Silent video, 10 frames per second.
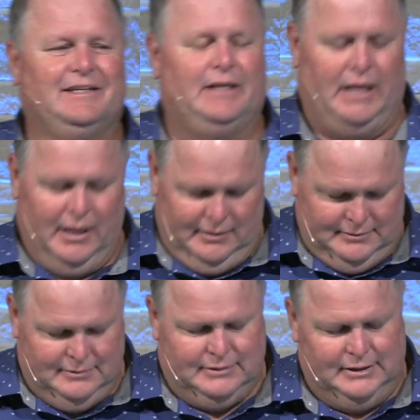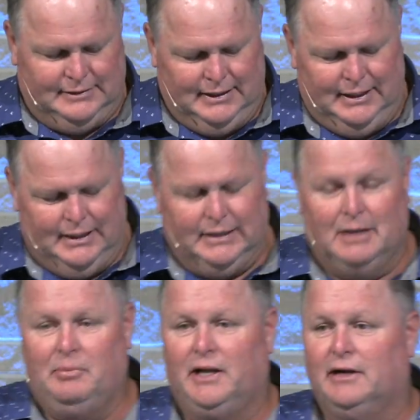Yep, sis, I did, and I
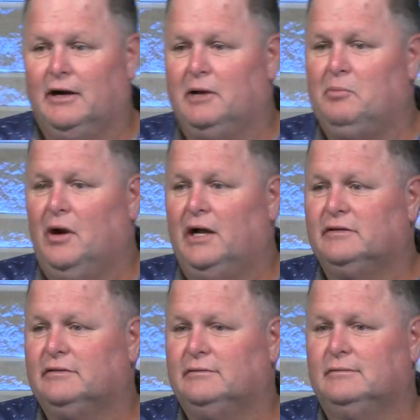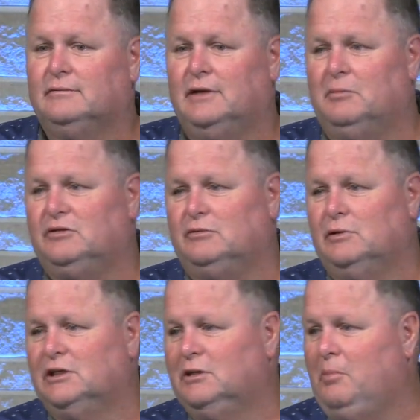paid a great price. How much you
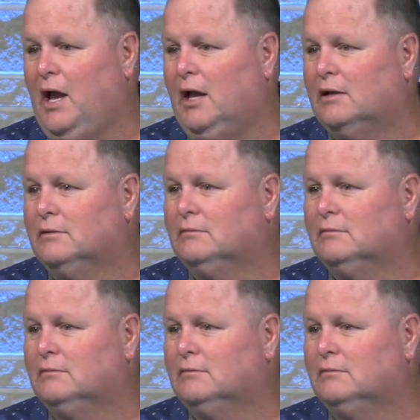willing to pay?